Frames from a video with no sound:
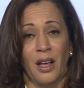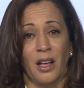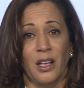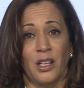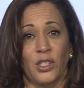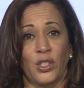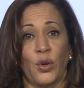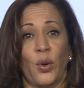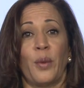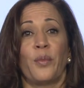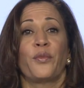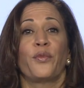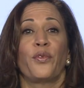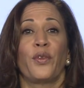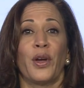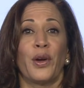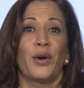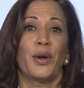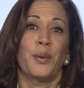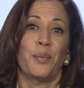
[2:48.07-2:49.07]
So I'm
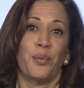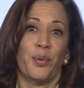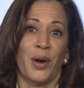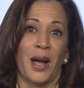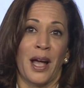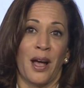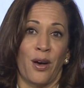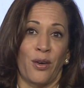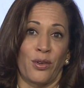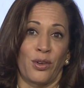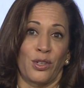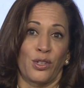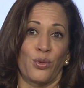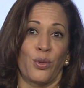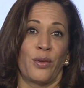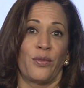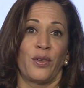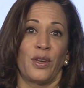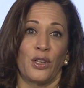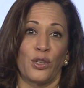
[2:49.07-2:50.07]
very proud to
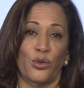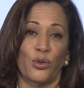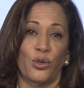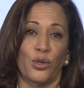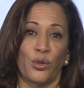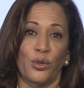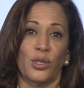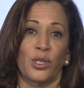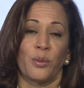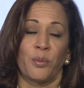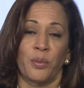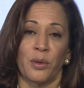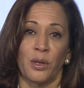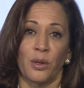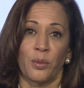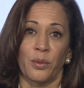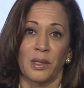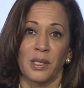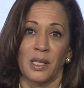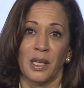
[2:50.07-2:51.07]
have introduced a bill
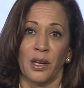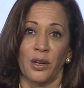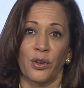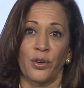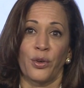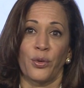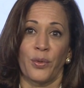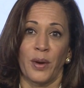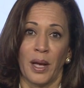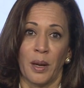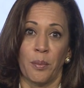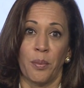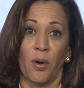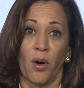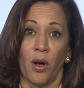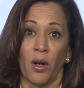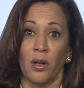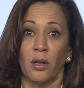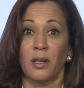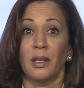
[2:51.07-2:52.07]
with Senator Rand
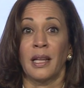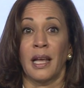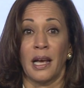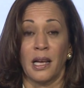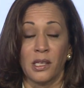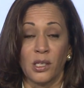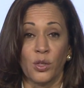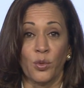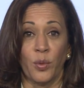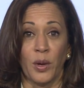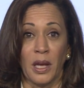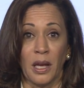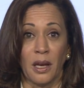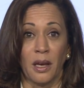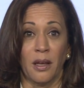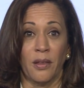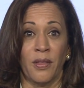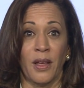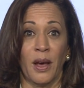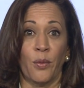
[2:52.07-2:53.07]
Paul last week
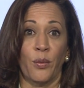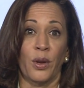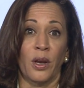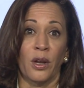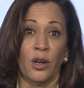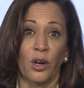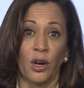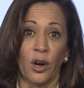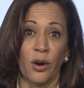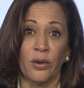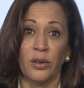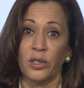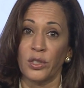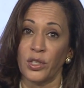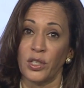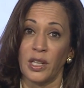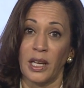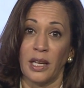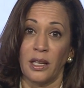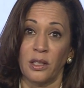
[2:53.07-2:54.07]
that would encourage
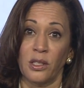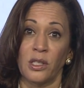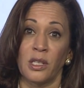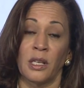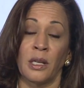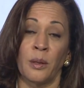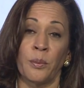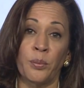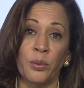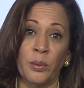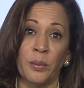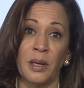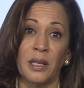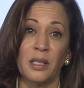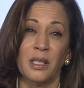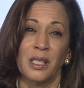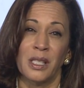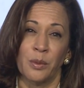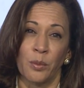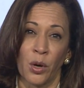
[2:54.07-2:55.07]
states to implement
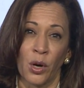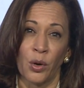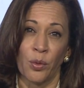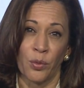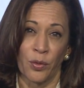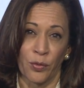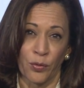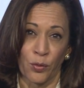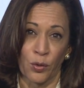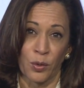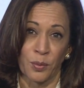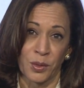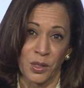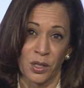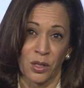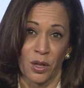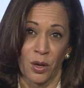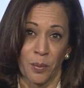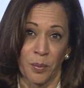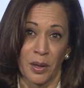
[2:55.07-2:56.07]
smart reforms
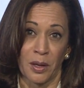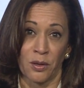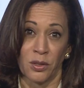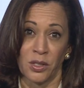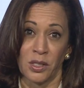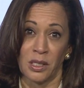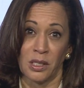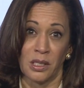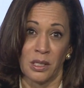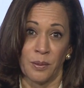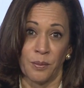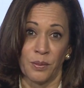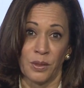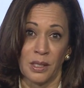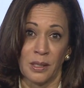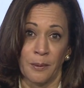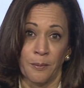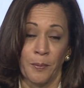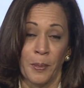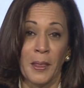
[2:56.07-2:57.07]
to their bail systems.
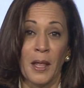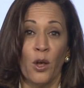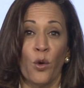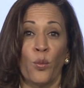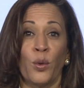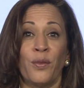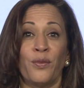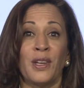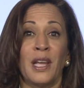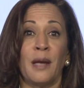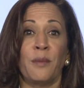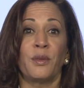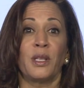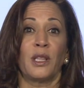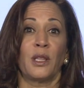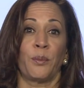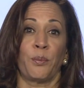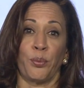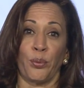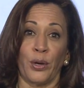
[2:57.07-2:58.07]
We've named
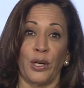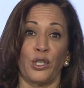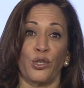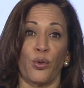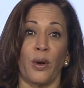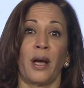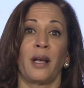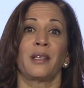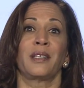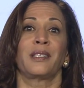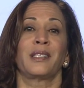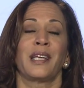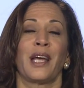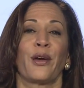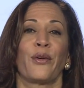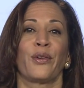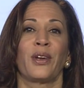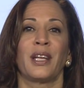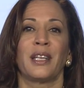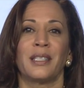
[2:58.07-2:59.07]
it the Pretrial
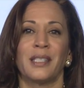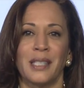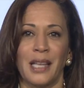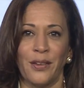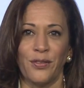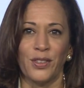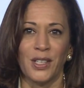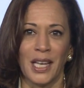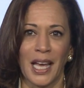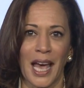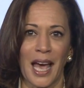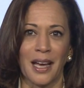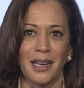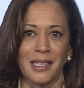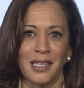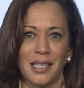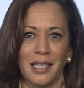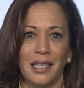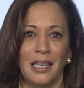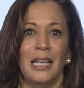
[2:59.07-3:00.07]
Integrity and Safety
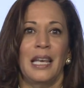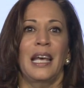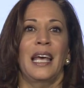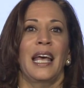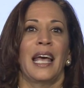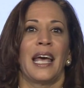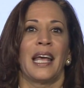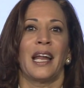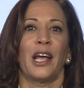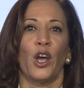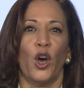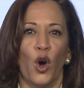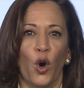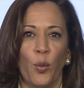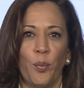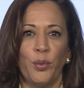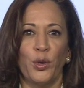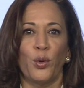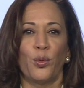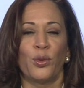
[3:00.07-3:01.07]
Act, and I
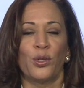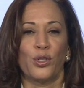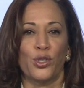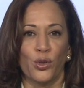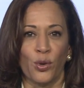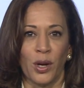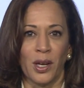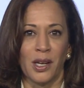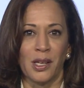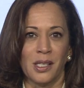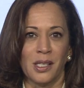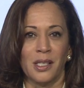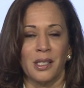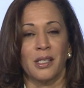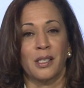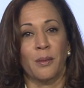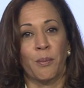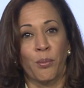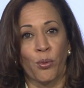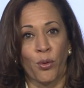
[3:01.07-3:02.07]
hope you will join in
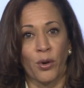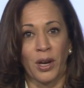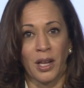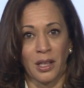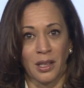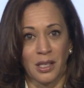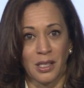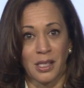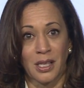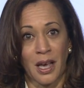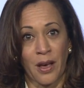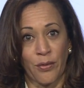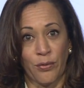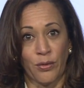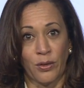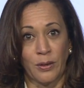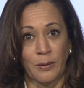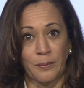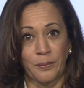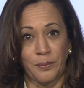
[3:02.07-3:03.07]
supporting this
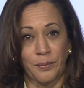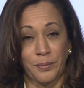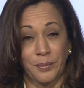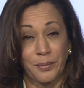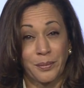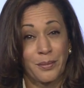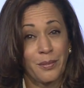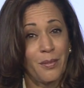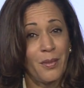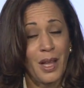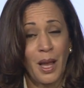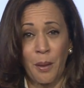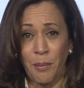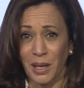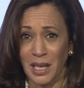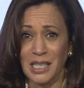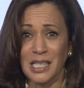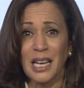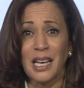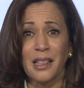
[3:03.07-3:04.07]
effort,
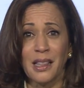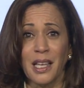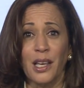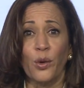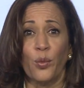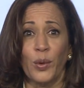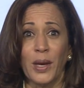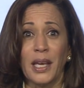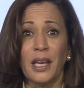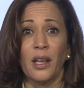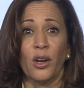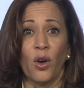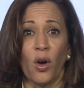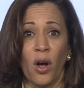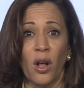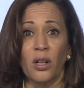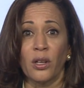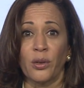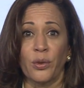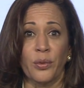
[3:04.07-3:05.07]
because I think we can
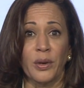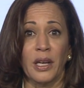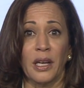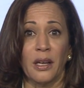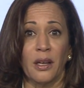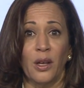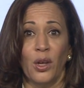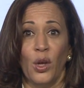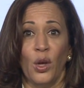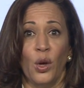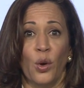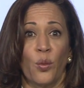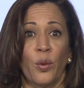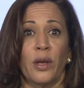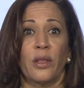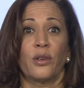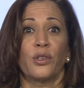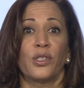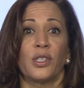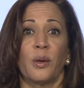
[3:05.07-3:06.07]
all agree
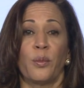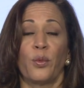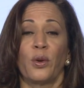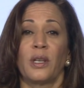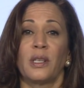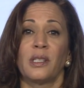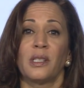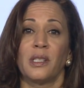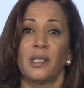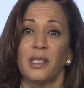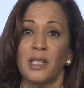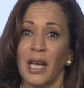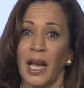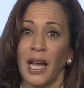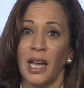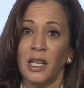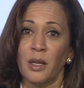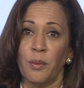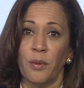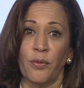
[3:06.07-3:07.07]
whether someone is
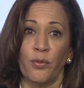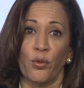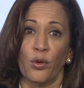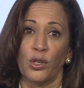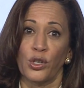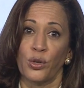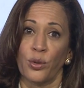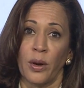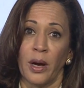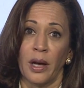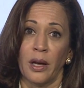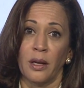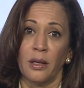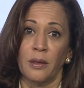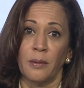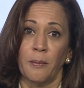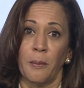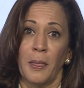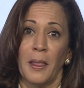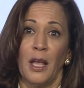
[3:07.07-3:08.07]
detained before
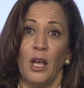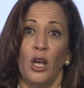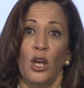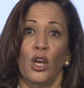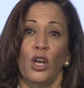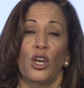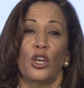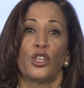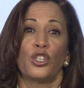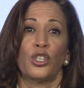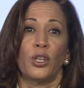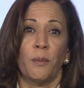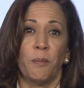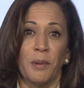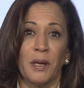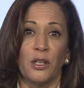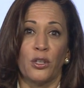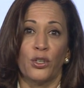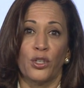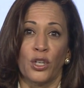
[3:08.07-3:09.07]
trial should
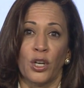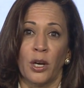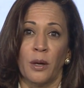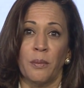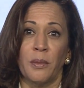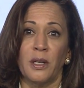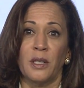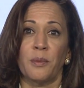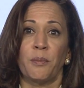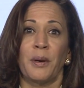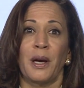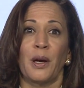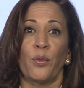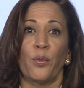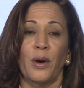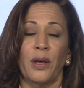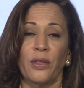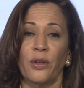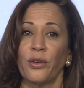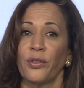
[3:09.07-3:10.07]
be determined by
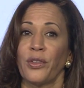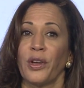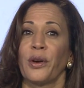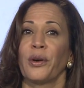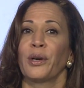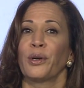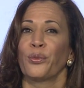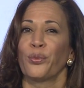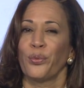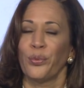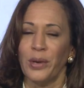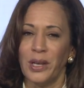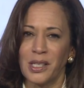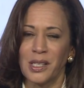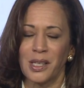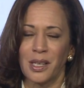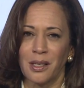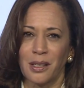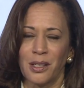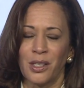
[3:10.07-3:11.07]
whether they're a
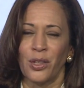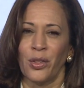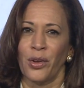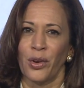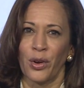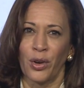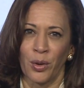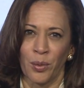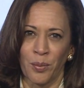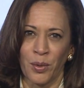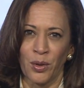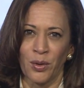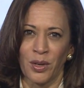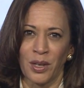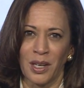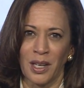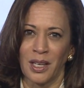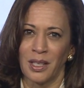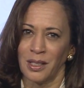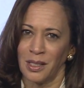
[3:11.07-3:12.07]
risk to their
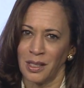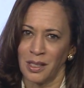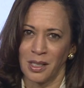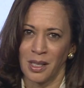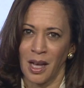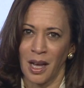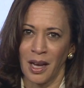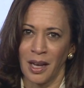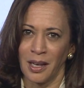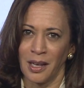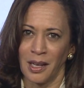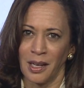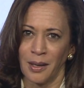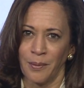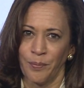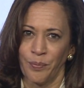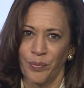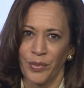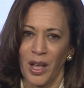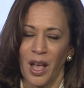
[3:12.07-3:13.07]
community and society,
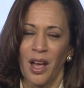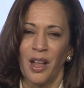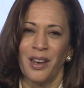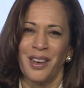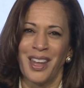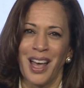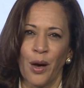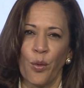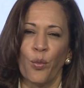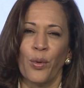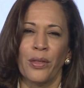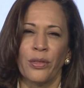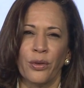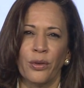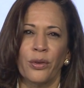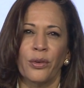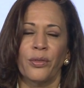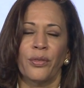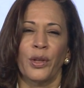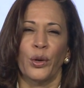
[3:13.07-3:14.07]
not
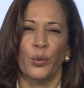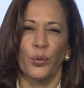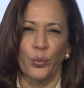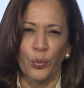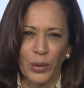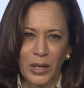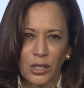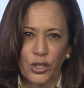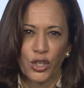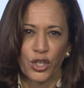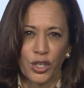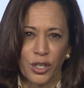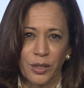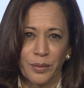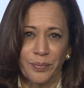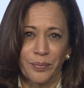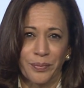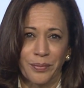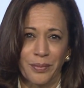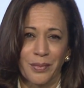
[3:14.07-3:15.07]
whether they're rich.
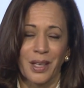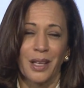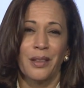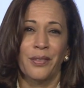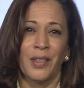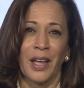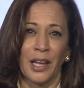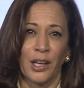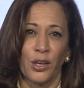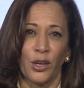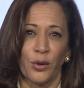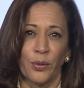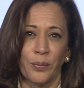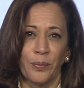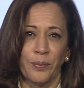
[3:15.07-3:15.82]
Thank you.